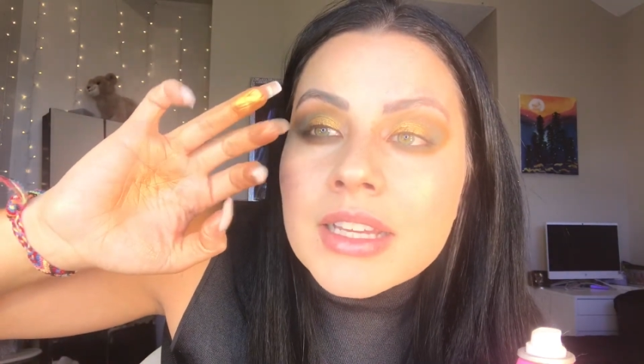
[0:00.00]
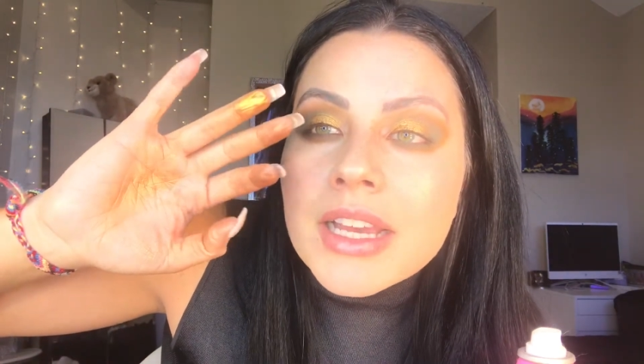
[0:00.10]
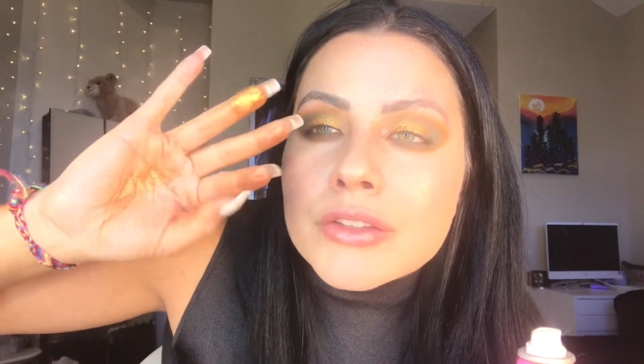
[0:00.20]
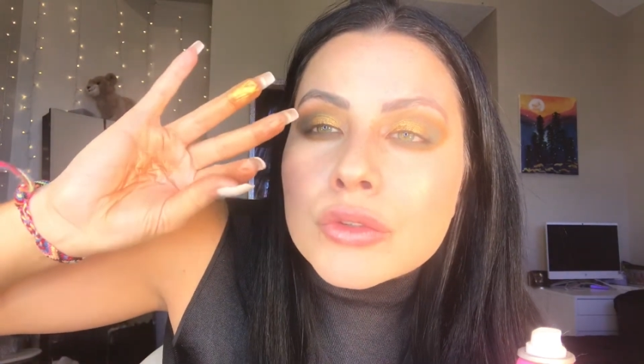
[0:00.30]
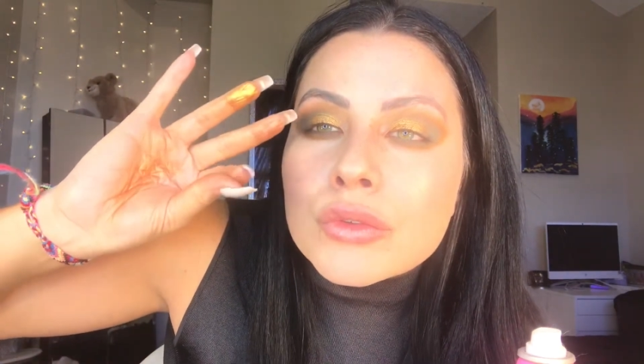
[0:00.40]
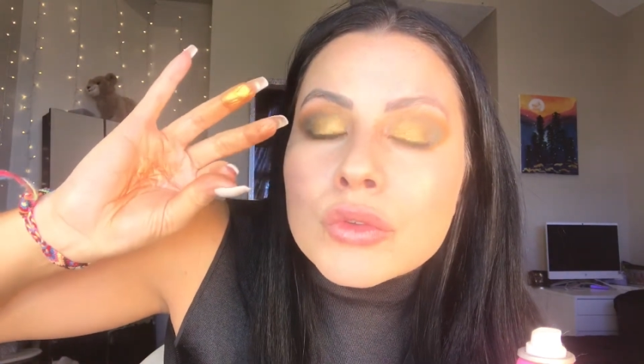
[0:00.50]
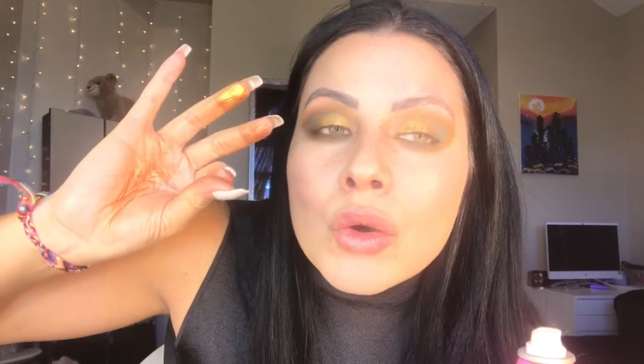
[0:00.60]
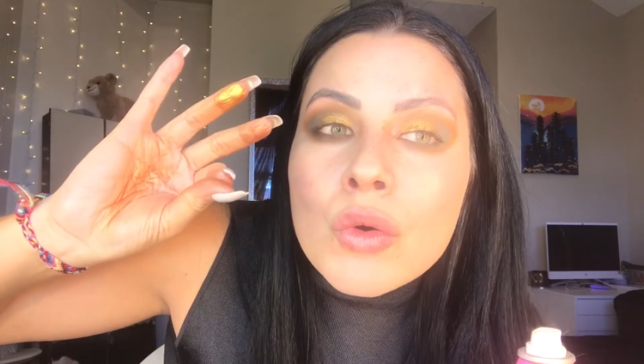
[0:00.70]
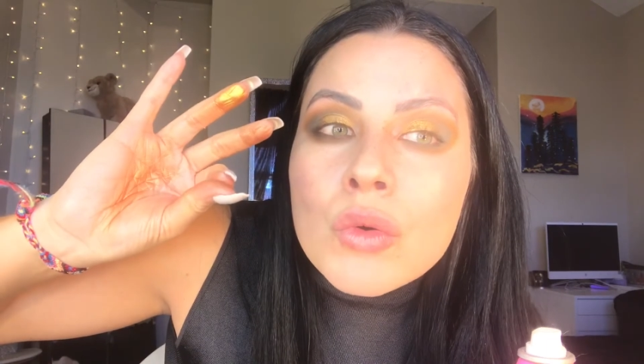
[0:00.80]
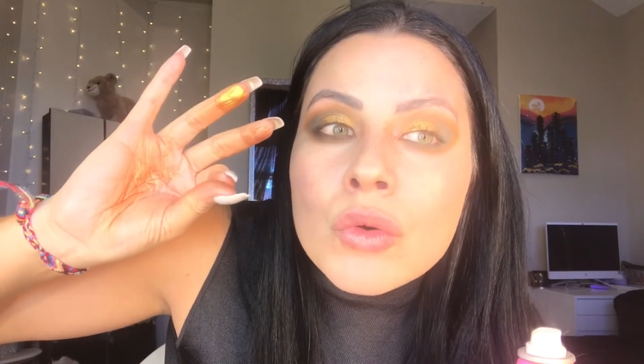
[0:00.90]
it's
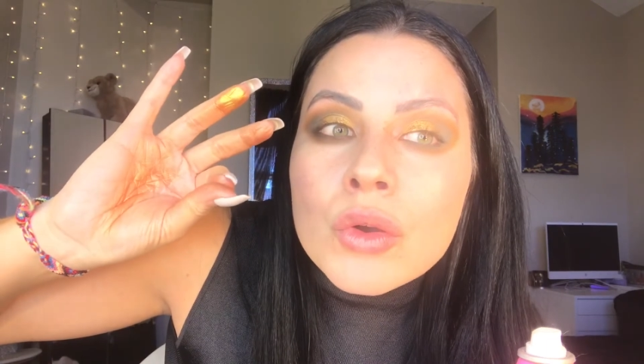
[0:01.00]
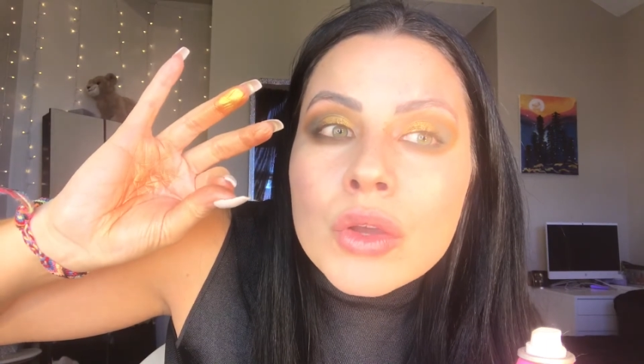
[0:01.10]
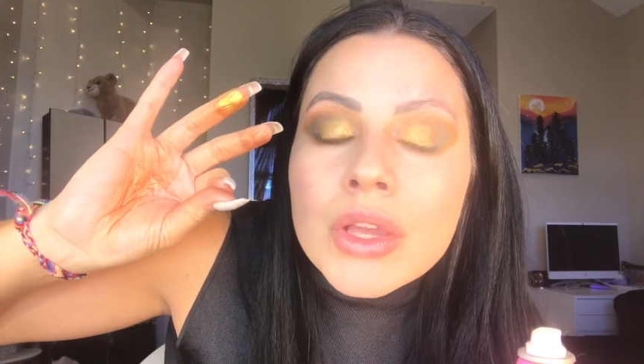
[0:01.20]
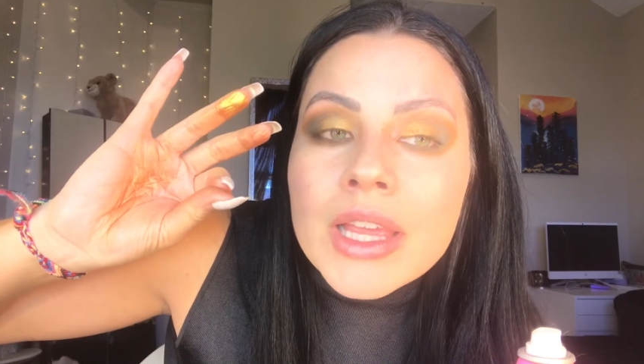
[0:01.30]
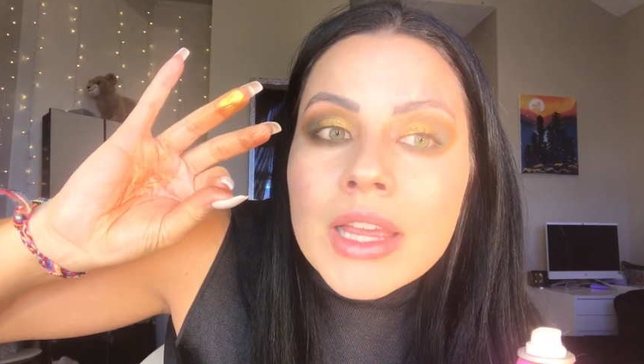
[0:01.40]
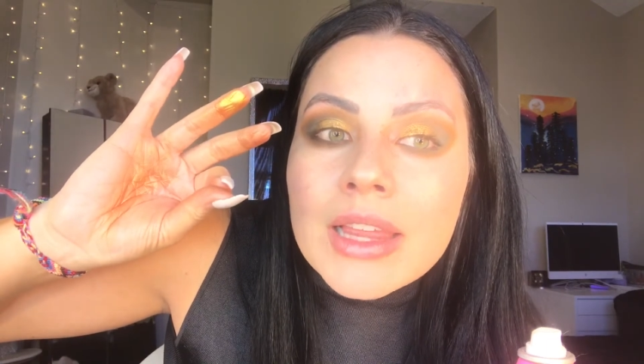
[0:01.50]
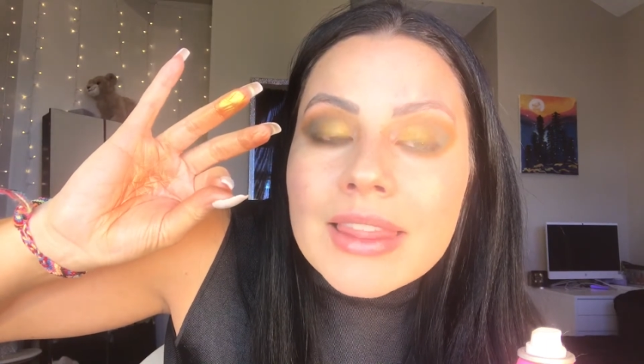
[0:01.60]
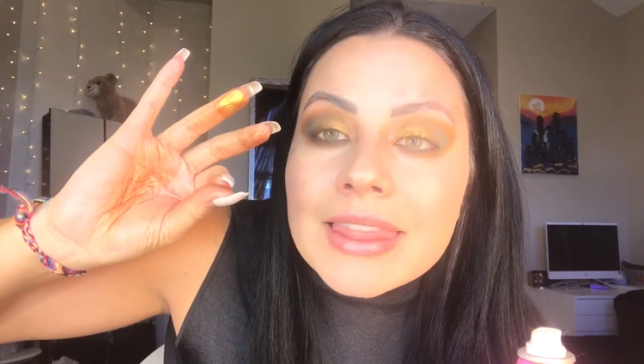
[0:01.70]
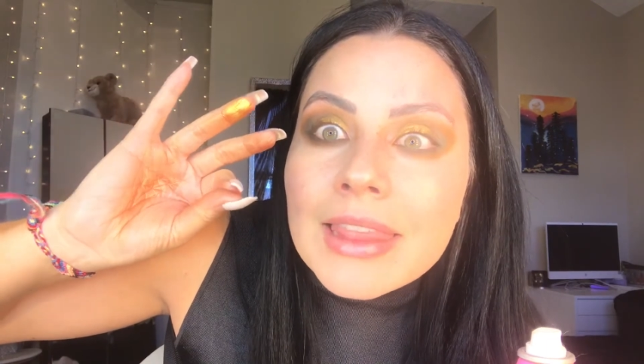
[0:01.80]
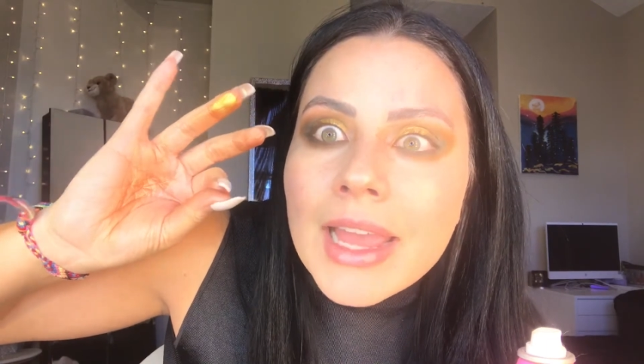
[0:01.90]
so
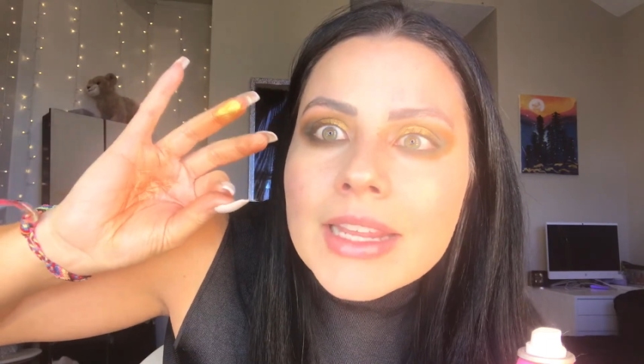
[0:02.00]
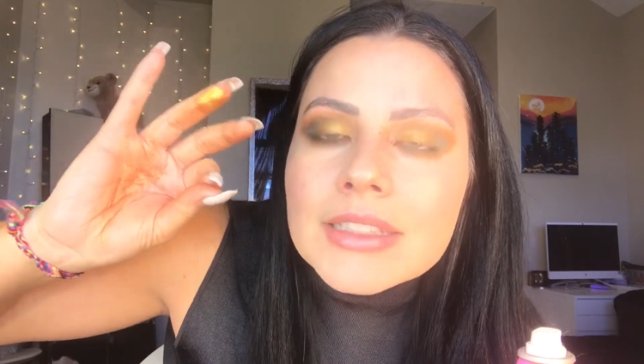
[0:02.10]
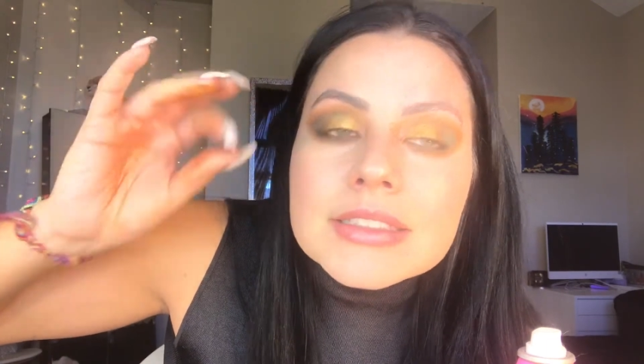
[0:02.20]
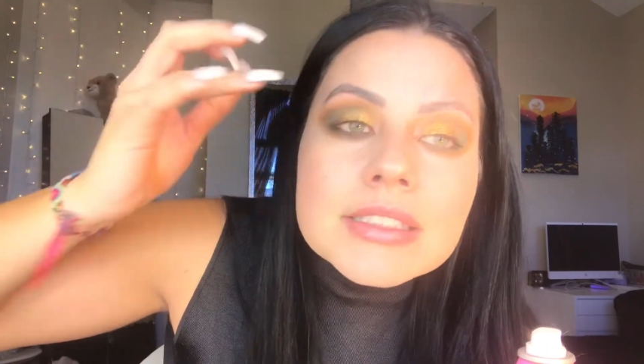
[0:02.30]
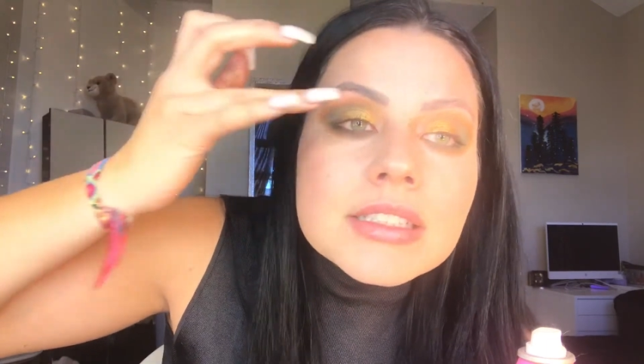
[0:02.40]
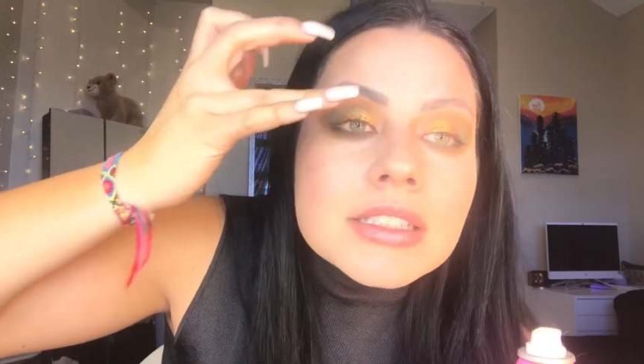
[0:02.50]
light